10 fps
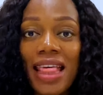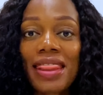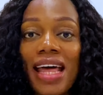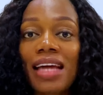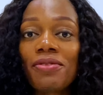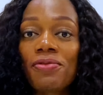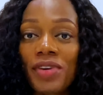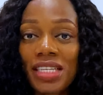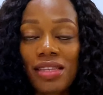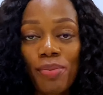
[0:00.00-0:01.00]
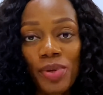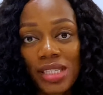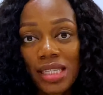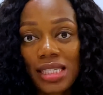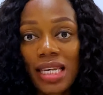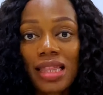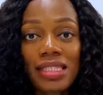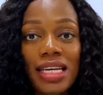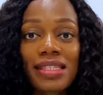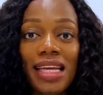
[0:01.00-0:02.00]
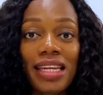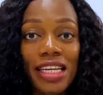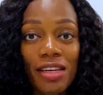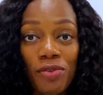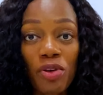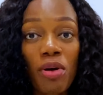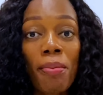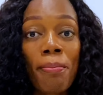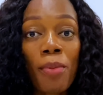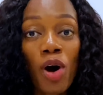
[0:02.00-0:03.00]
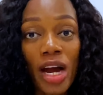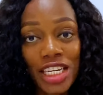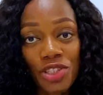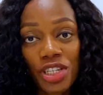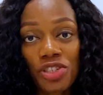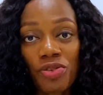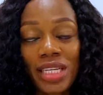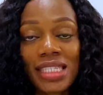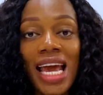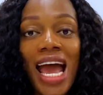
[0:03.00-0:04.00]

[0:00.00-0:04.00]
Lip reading: than fixed deposits in the sense that they give you more interest rates,